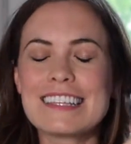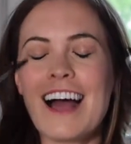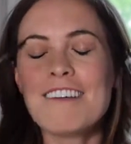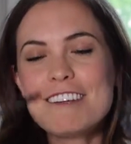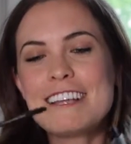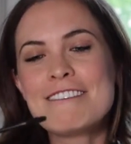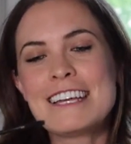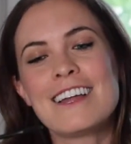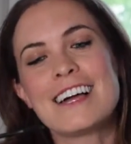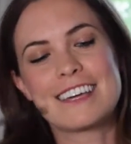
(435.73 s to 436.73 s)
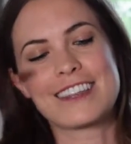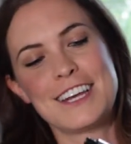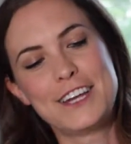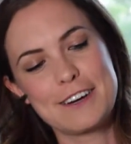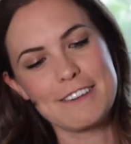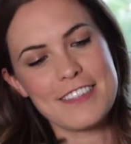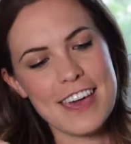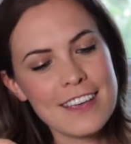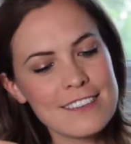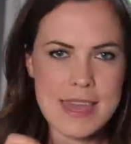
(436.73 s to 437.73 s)
I really, really like the look of
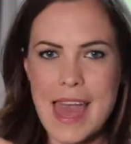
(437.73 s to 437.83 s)
this.